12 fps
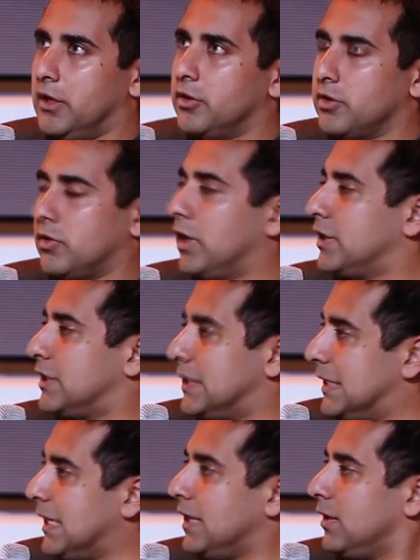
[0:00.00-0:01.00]
an undergrad
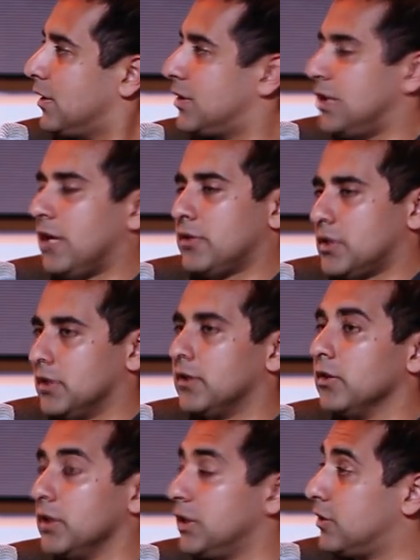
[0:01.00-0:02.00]
today, because now it's
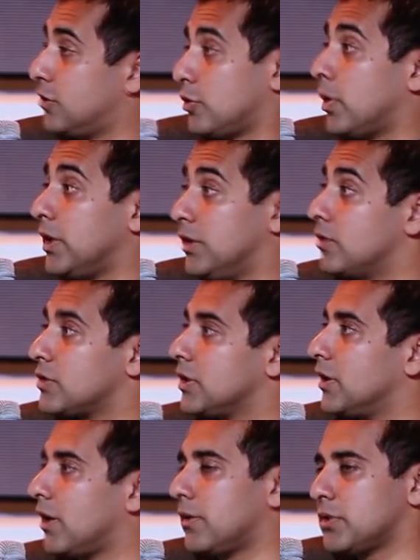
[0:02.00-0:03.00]
literally 20 years
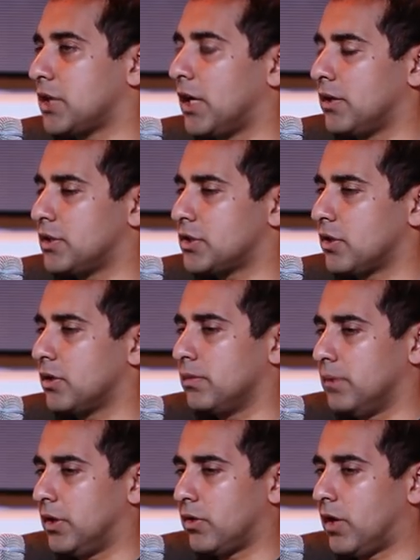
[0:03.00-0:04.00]
later. I
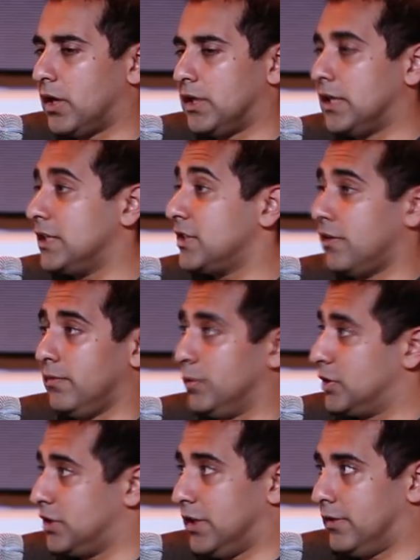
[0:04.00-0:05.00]
started my undergrad in 97,
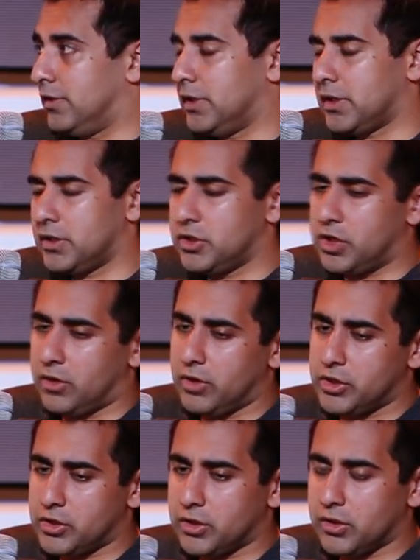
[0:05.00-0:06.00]
which is now like a
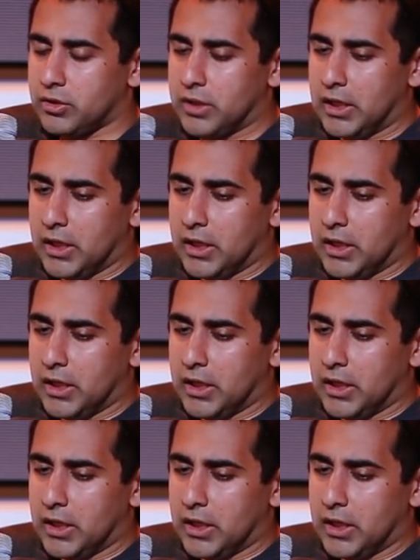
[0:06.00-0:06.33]
generation ago.